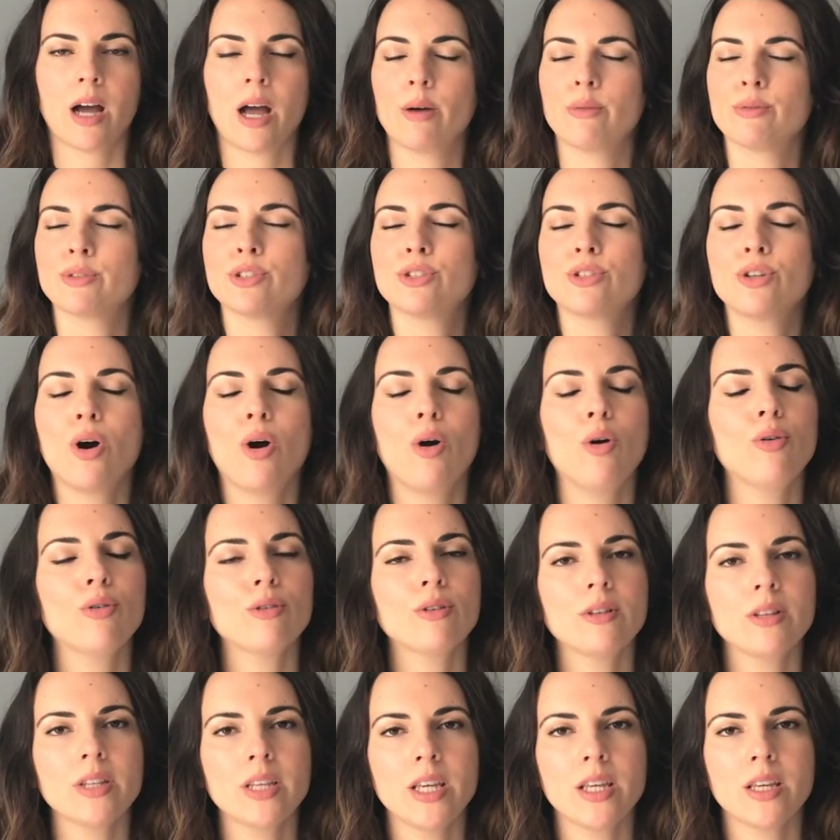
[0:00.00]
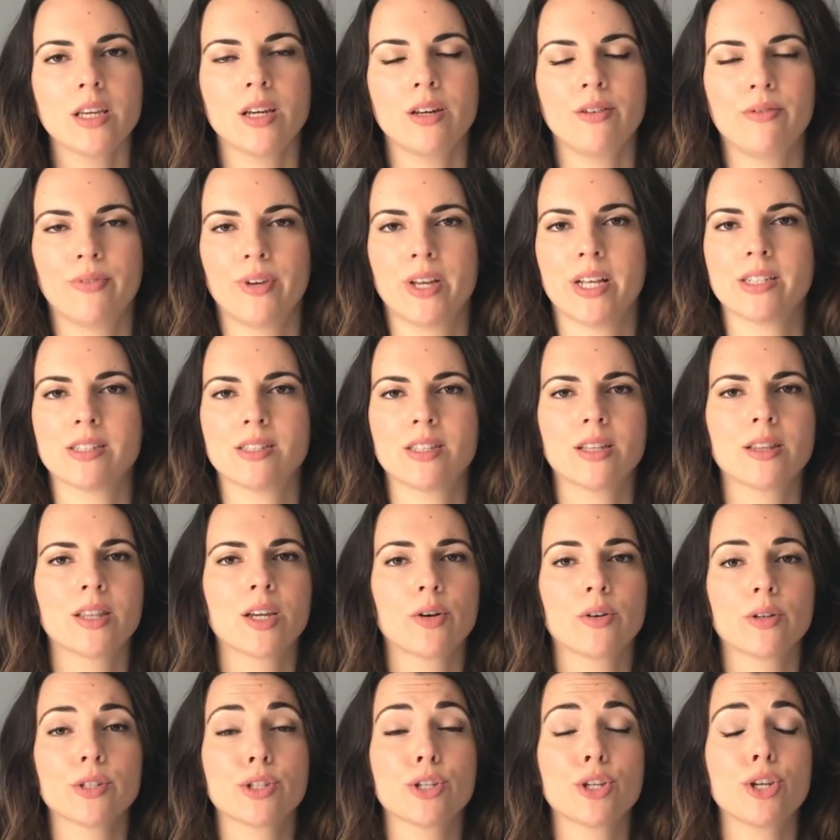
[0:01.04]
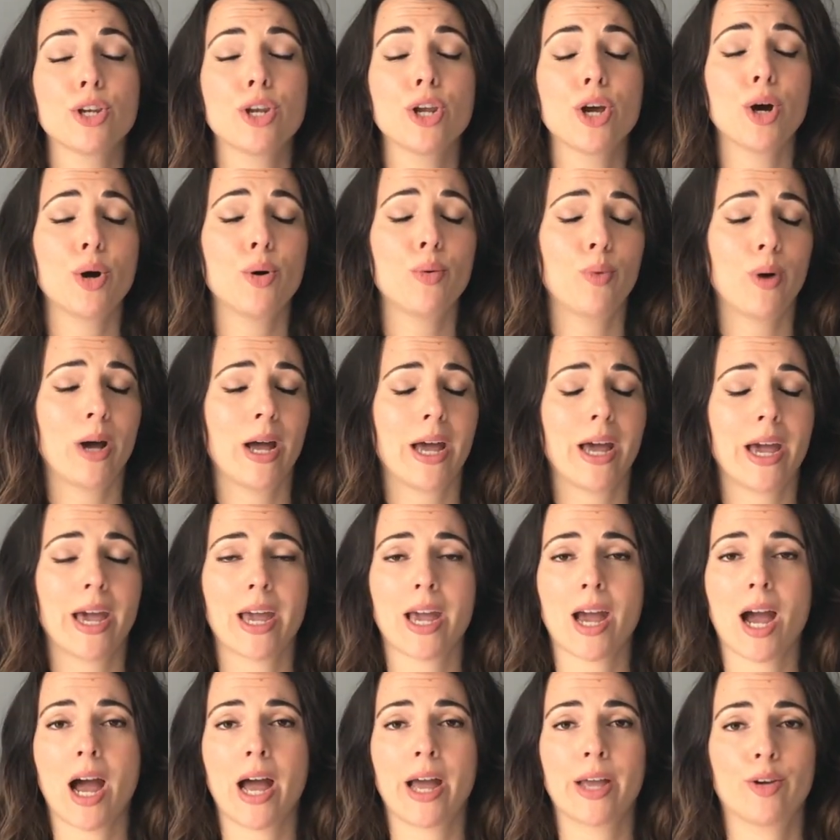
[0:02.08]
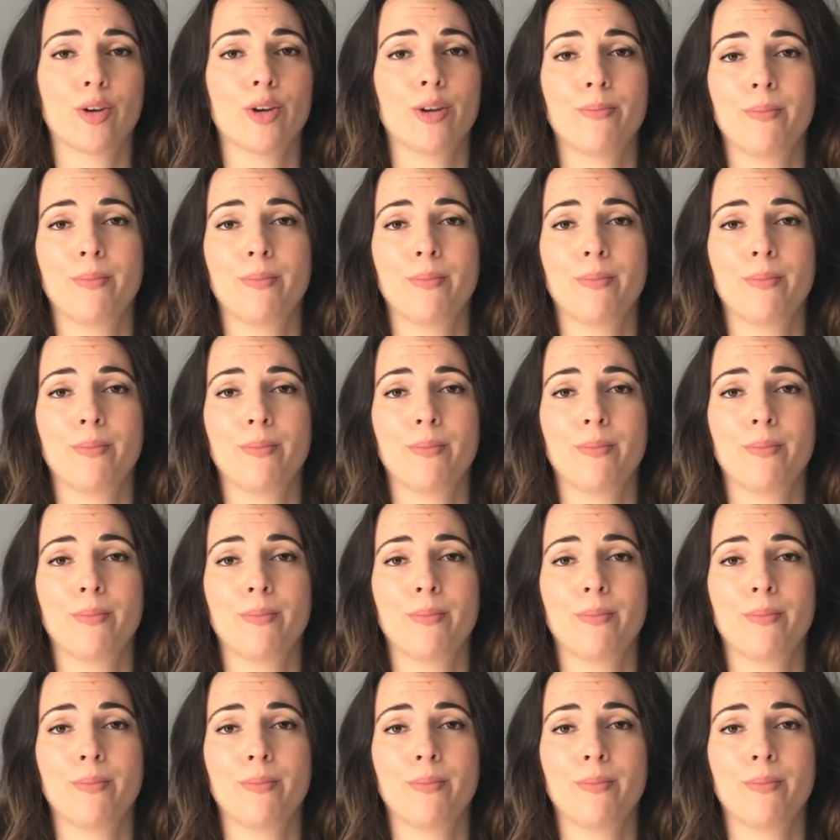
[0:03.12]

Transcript: I was totally convinced that there was no way I could